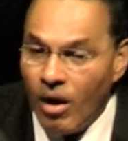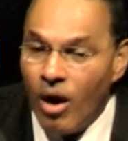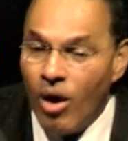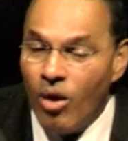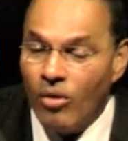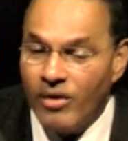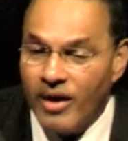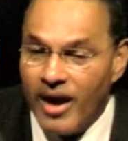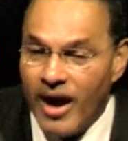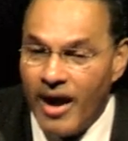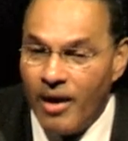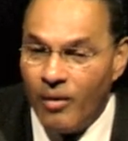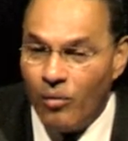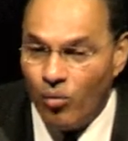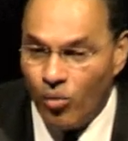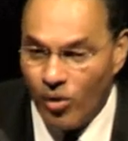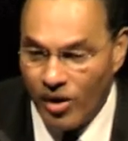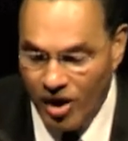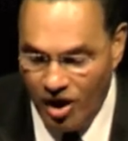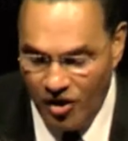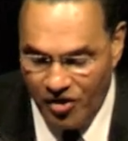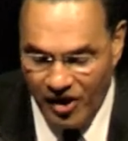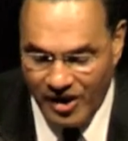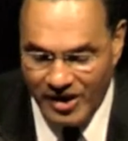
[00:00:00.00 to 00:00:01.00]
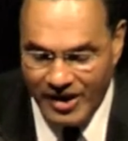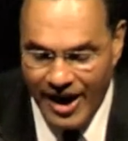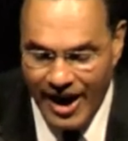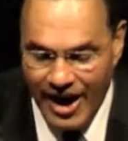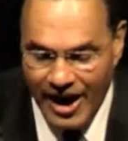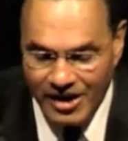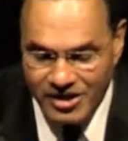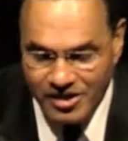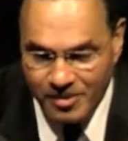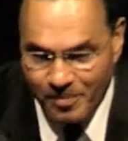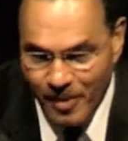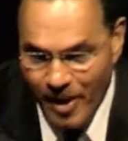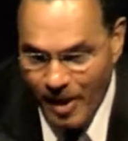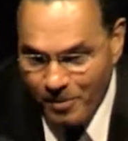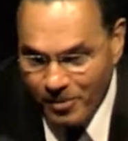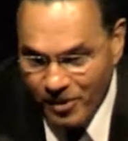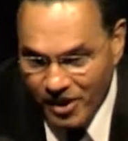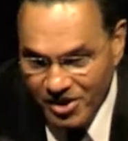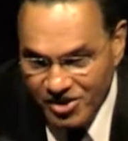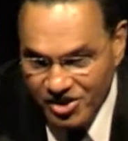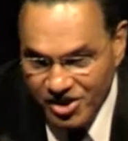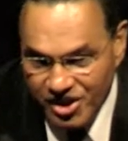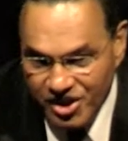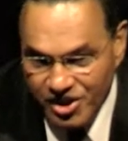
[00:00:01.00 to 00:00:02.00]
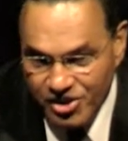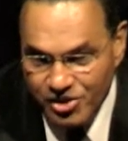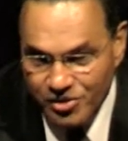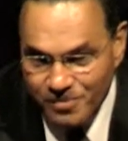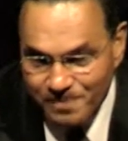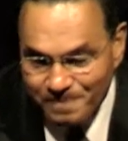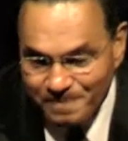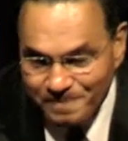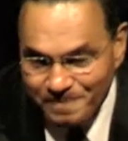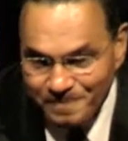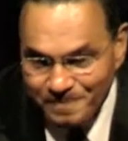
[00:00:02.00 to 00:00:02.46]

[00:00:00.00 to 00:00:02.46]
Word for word: Okay, what do you think the Asian population is?